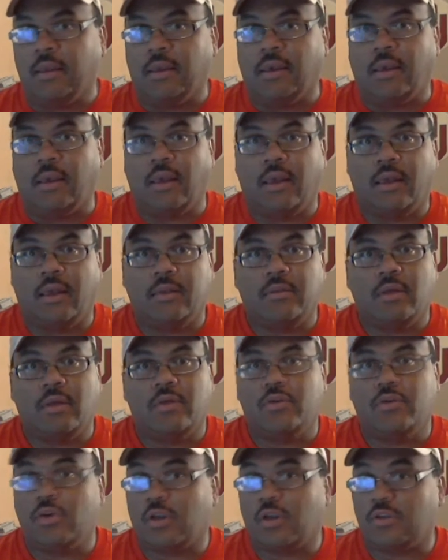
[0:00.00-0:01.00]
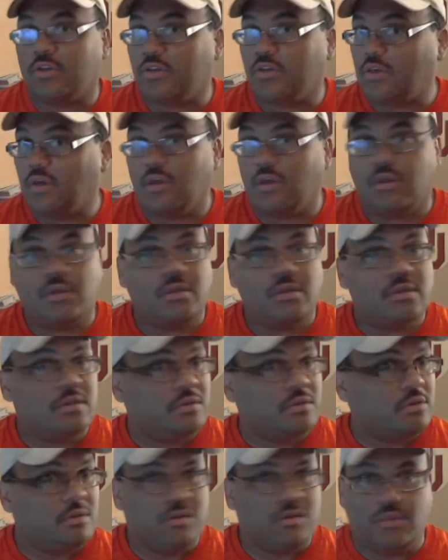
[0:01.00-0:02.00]
And as you can see,
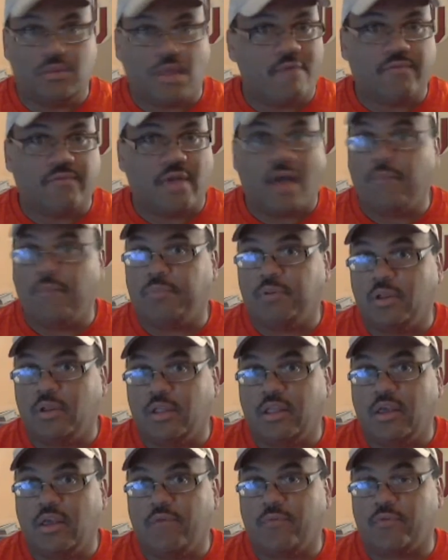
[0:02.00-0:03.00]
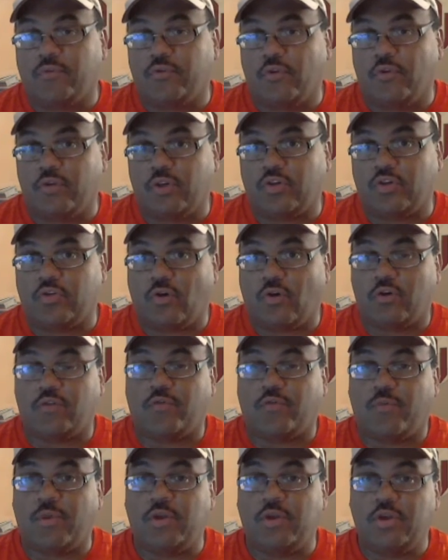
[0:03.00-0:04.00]
they've got plenty of returning starts
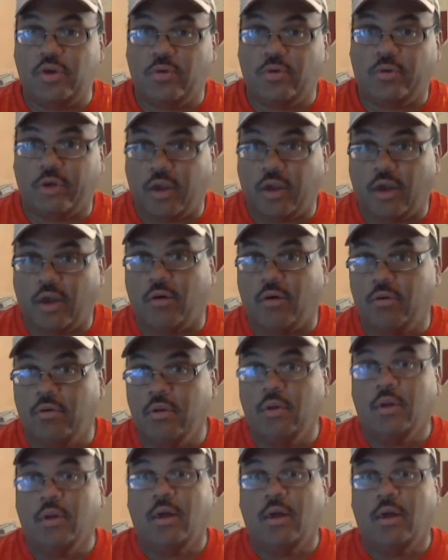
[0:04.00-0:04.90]
from a year ago,